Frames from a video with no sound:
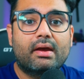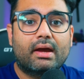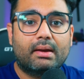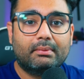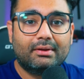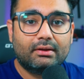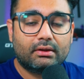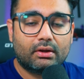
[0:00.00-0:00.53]
I'm
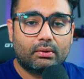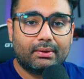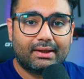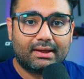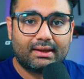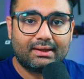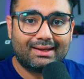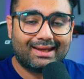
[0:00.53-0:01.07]
going to go
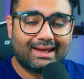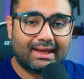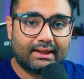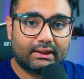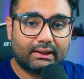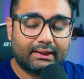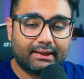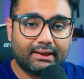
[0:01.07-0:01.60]
ahead and
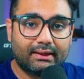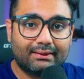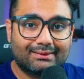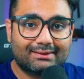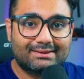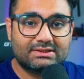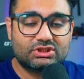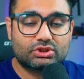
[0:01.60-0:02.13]
link the
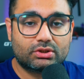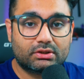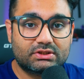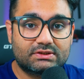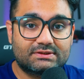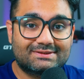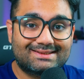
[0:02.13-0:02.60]
instructions